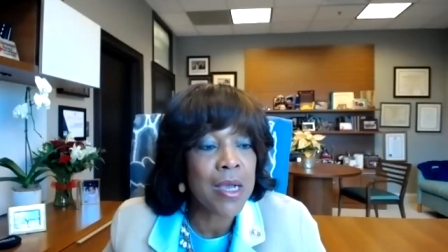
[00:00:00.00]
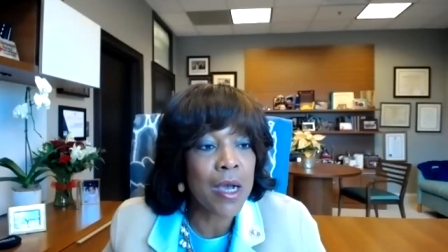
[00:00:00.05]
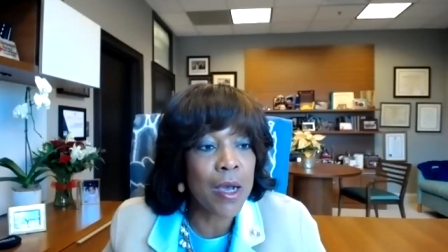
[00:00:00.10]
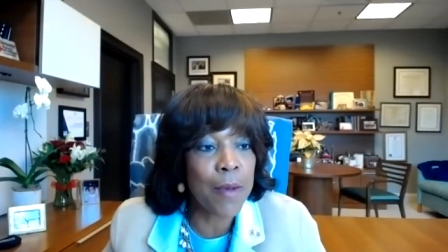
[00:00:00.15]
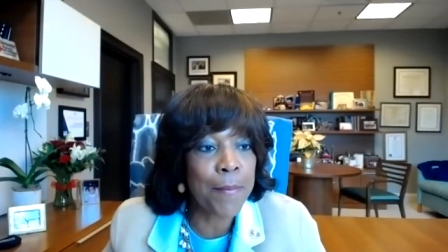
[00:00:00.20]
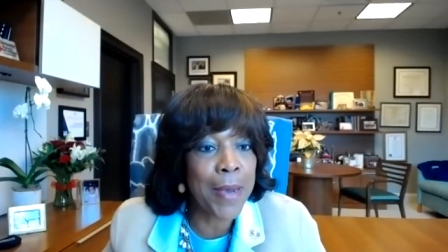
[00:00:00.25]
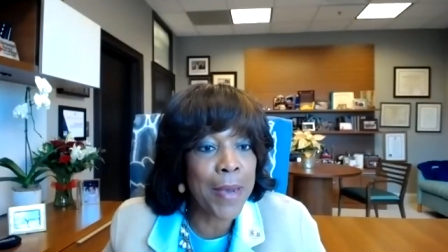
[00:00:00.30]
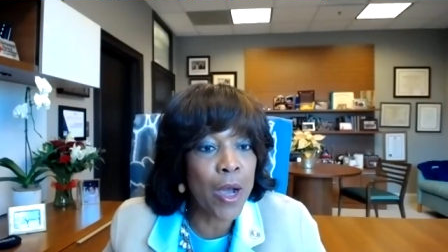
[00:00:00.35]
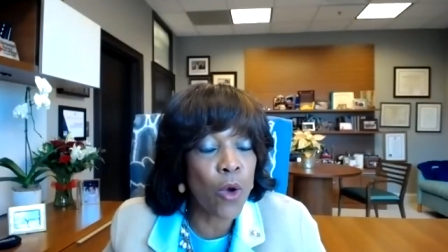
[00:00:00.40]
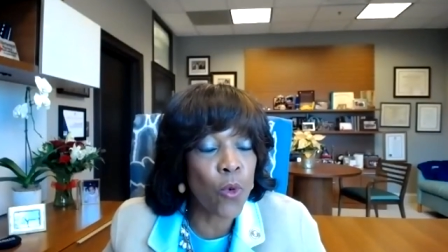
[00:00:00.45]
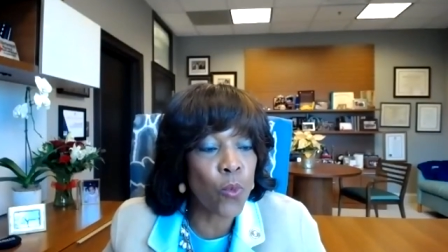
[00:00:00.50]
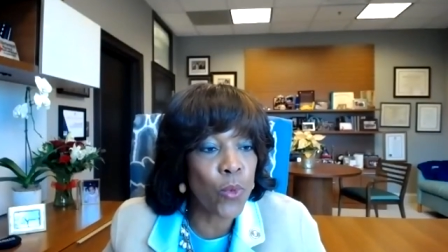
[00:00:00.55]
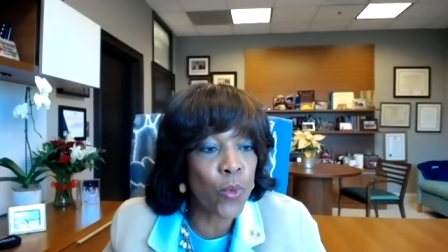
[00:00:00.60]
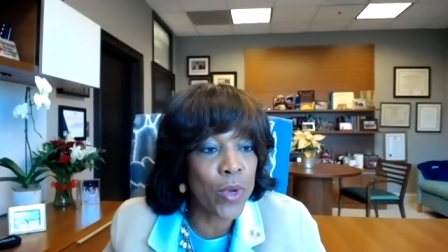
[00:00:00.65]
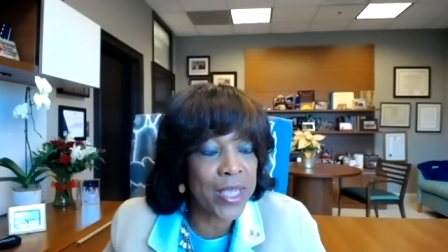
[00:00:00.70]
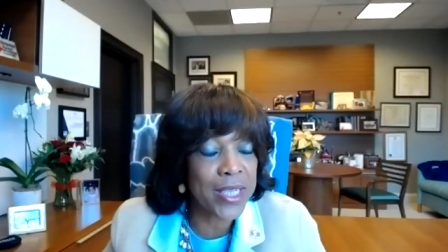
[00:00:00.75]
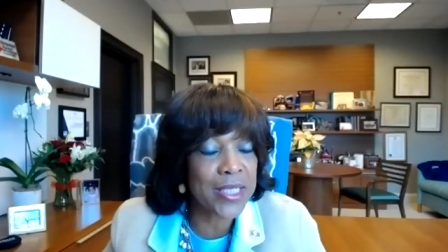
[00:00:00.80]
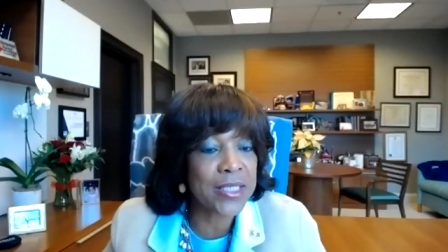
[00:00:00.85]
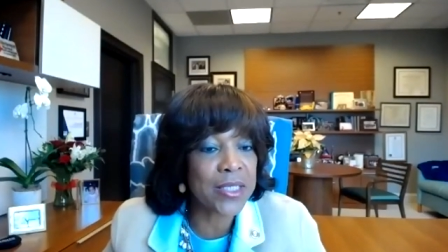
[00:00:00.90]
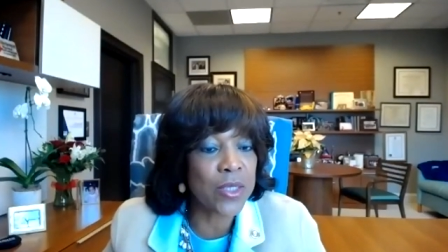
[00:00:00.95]
about
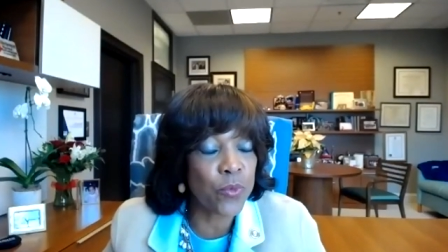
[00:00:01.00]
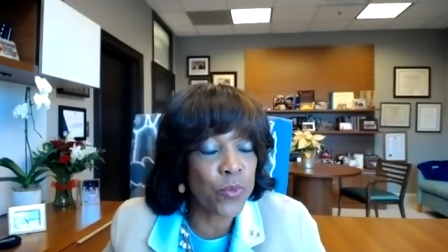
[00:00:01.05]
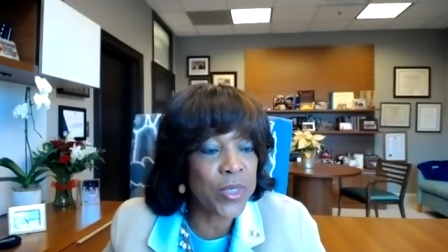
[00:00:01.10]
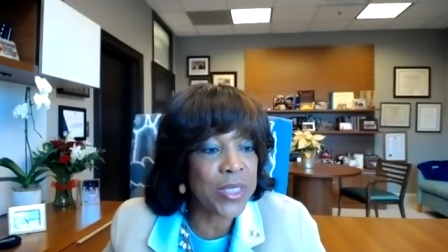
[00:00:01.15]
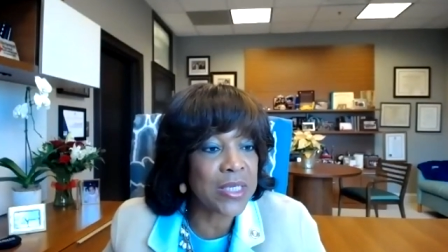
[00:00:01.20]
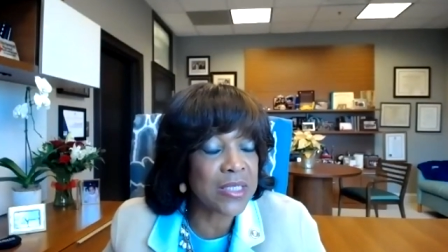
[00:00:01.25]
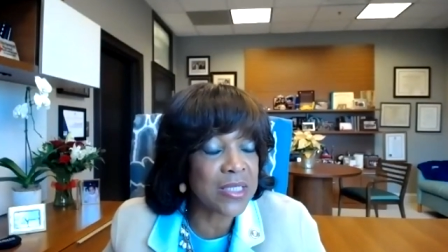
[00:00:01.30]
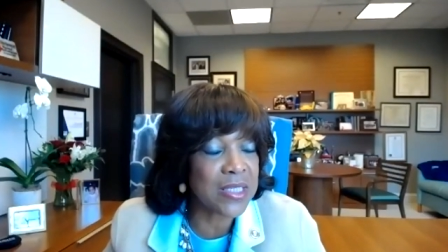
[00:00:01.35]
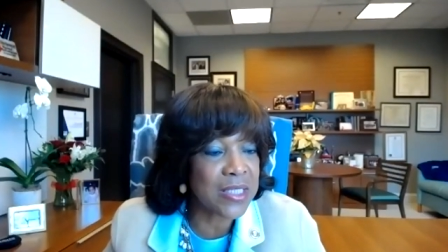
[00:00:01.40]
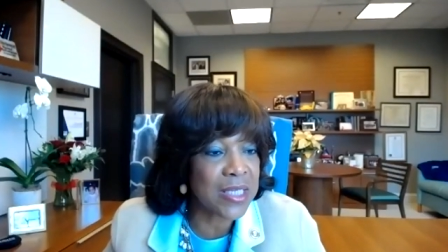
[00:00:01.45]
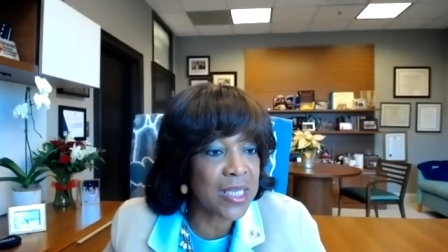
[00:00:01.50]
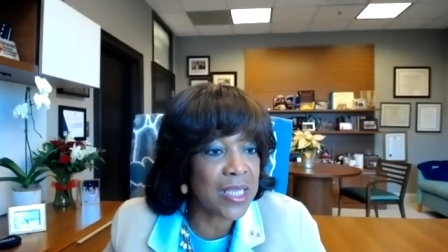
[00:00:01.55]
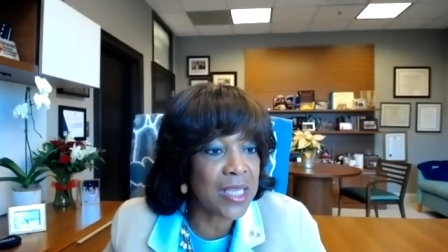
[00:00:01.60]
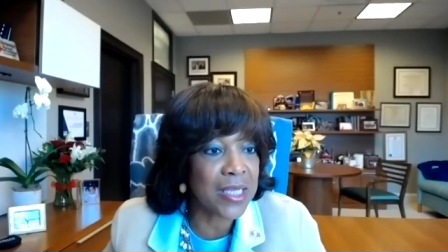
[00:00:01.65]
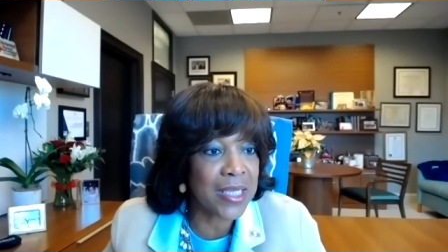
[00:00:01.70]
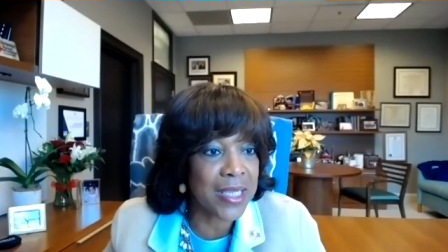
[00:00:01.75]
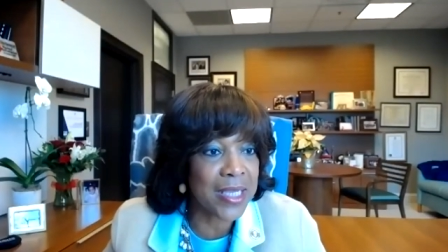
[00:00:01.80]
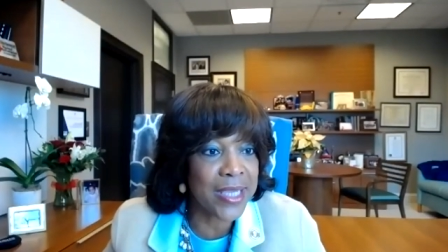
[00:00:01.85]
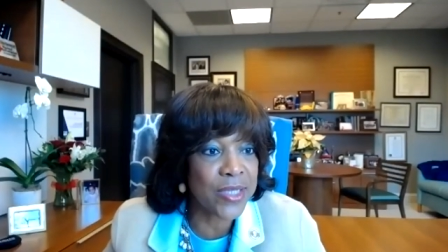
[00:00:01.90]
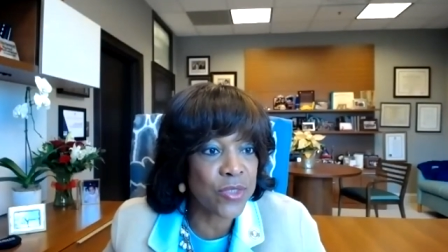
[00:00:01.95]
ways that we can stay
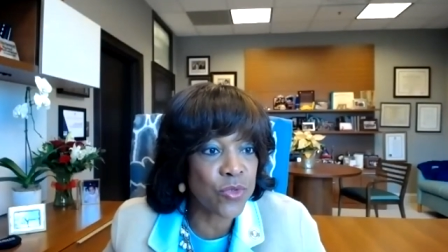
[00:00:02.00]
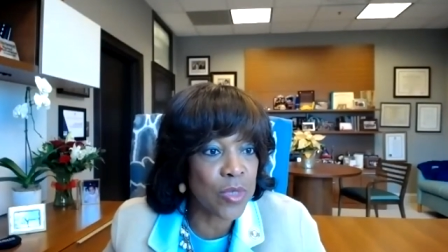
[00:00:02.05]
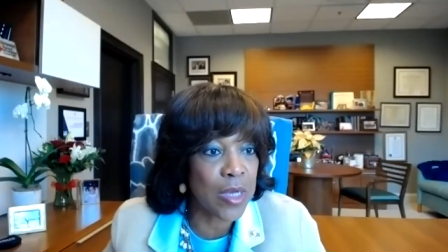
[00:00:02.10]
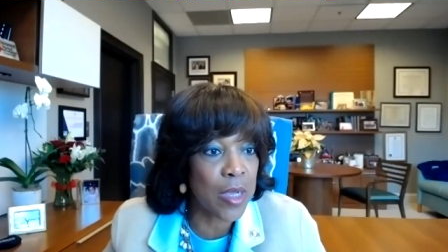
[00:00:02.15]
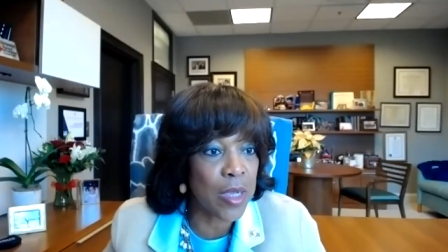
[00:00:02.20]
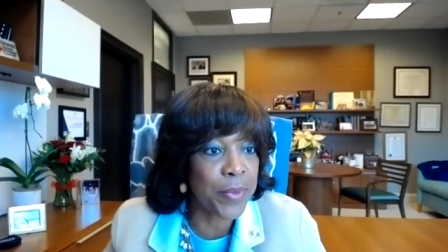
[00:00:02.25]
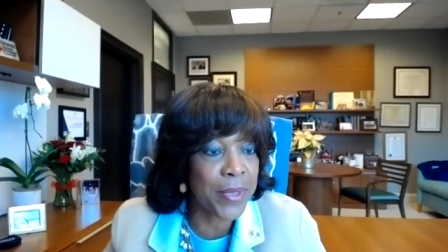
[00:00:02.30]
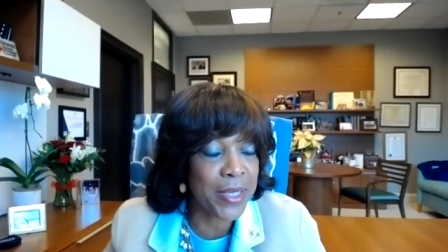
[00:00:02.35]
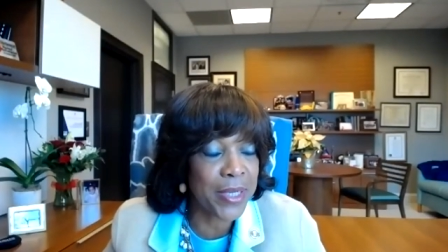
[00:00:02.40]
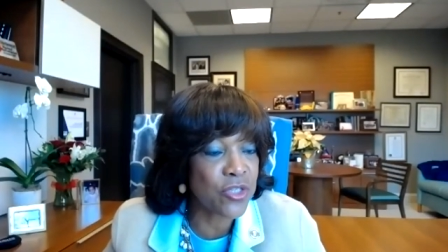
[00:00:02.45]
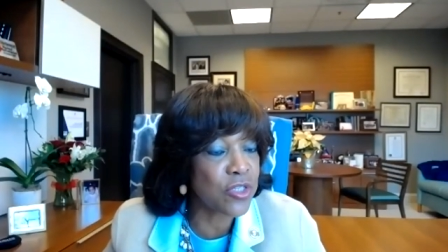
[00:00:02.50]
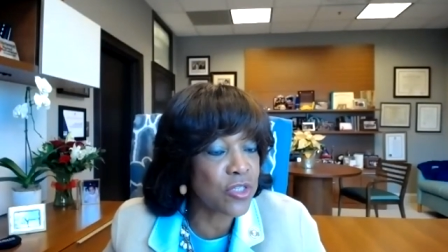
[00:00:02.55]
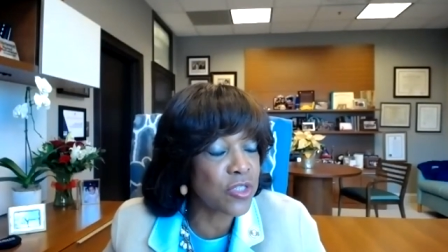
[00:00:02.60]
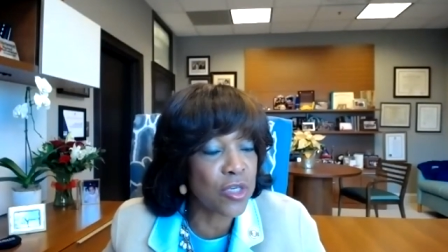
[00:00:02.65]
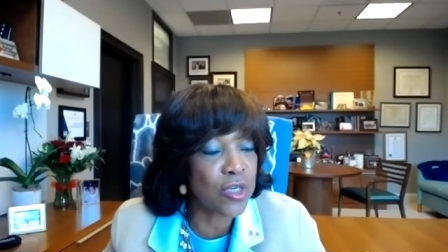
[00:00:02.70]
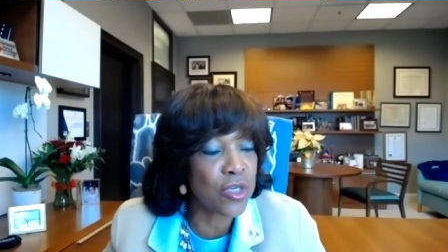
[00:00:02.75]
engaged with our patients.